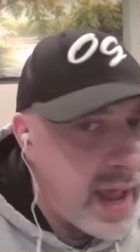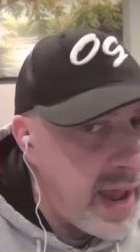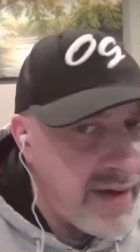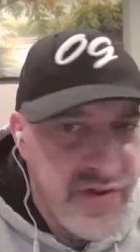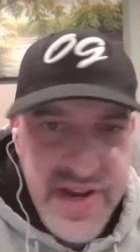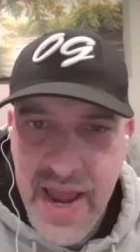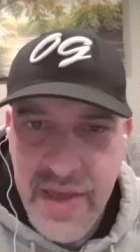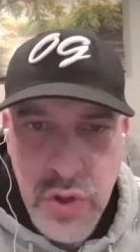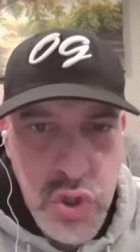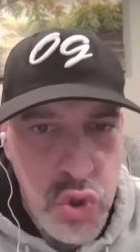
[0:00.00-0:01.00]
every
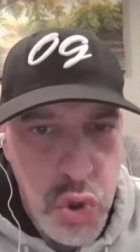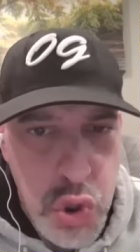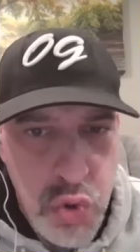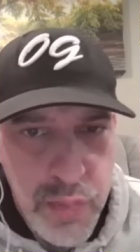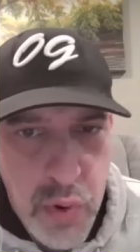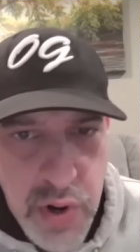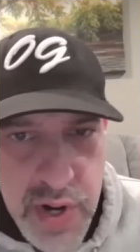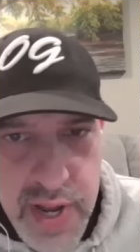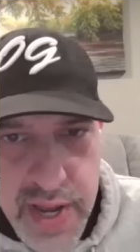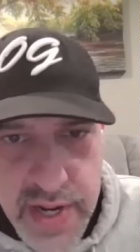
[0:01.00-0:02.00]
day there's new news to
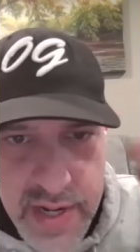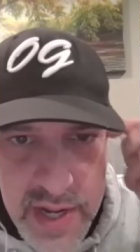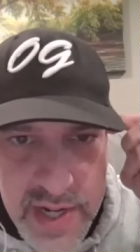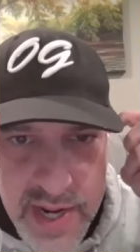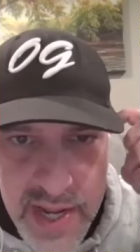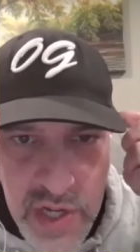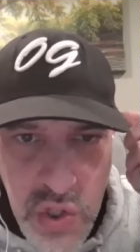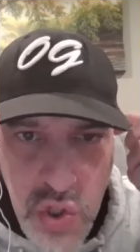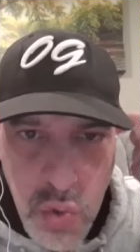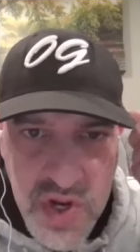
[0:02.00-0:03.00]
report, and today
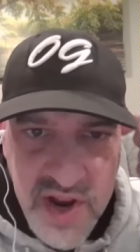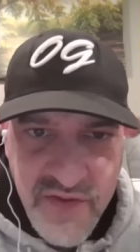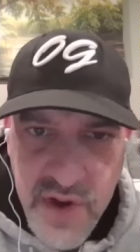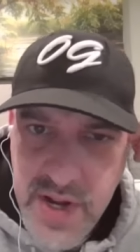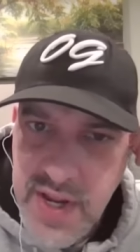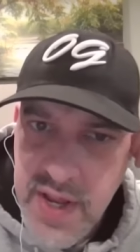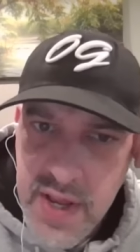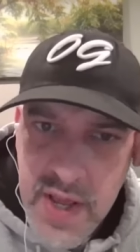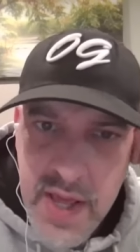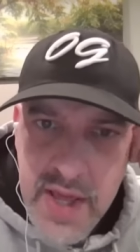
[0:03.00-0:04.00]
is no different.
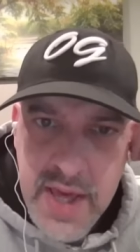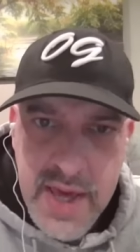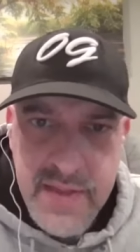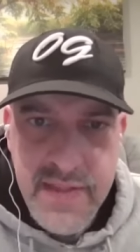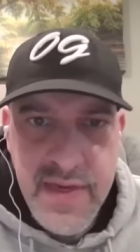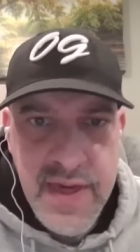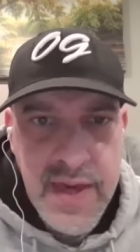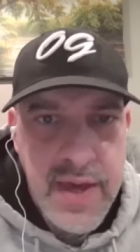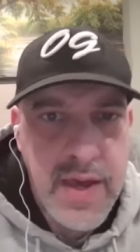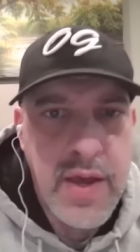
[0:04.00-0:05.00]
In
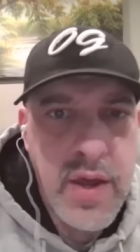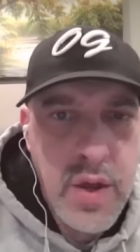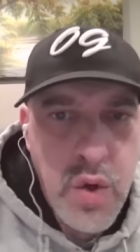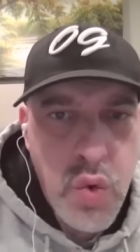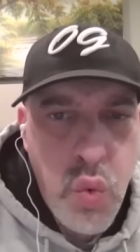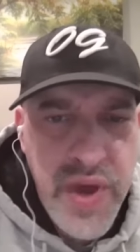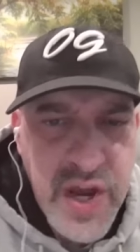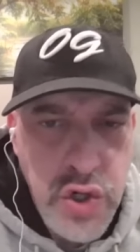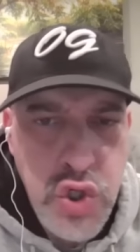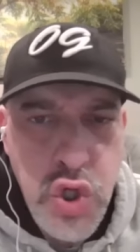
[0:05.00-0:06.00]
the
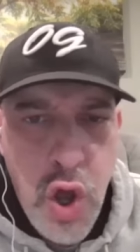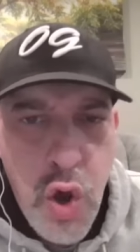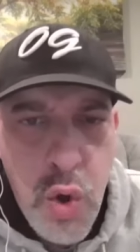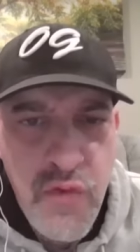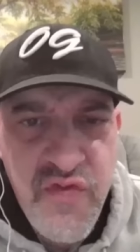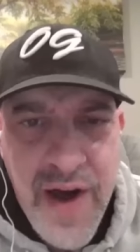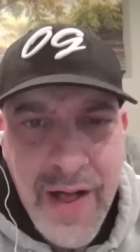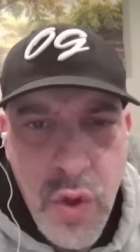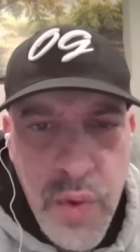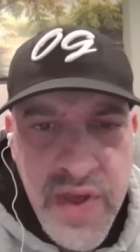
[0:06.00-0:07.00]
week or so
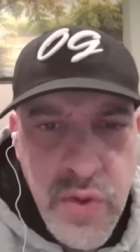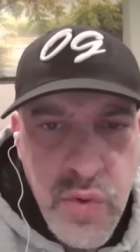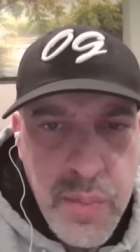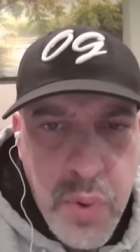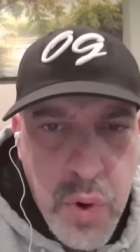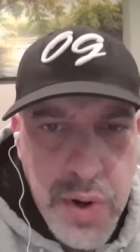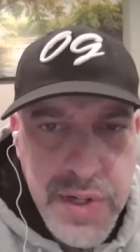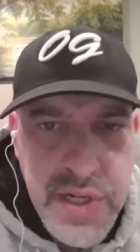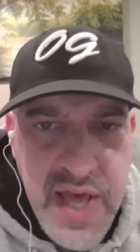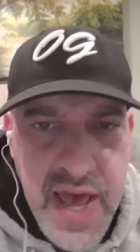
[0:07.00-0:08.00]
following the
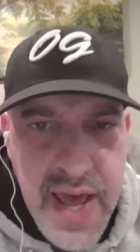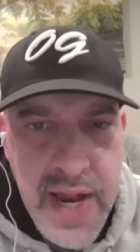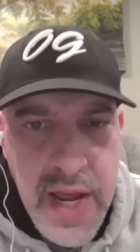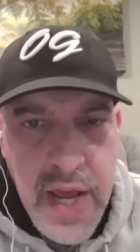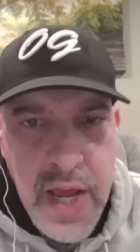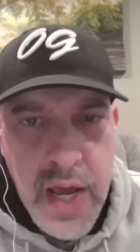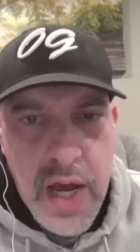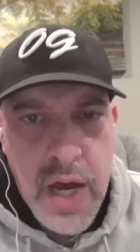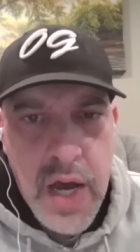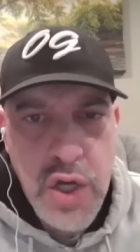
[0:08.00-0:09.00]
reports that
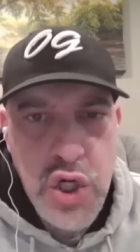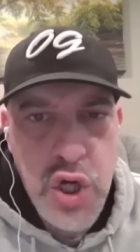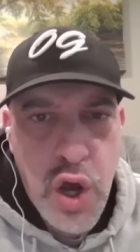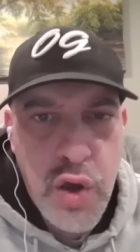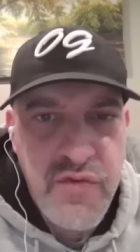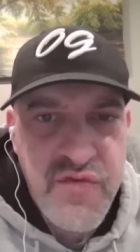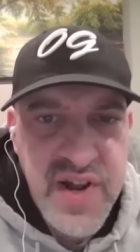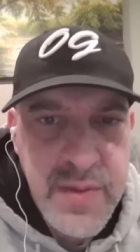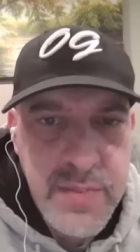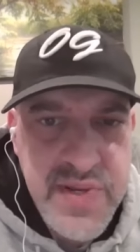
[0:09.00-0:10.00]

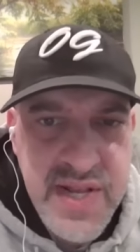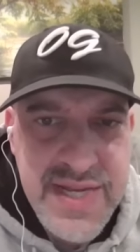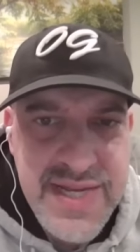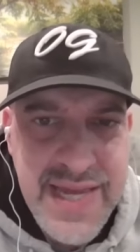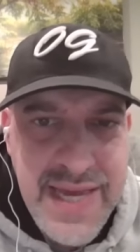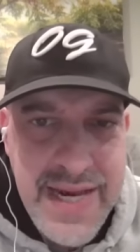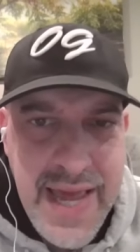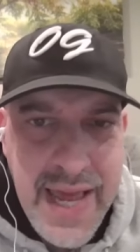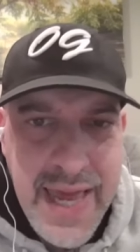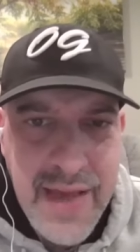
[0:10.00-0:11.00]
Jean-Philippe Celestine,
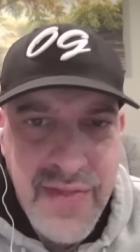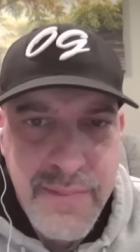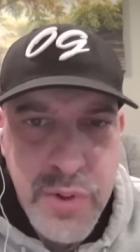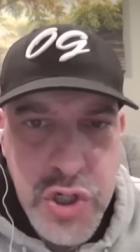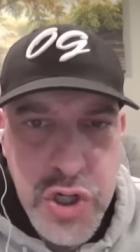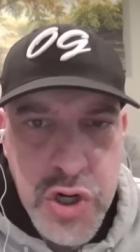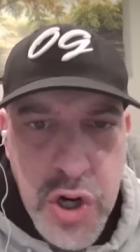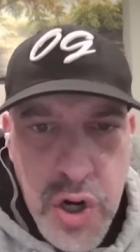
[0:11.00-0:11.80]
a.k.a. The Butcher,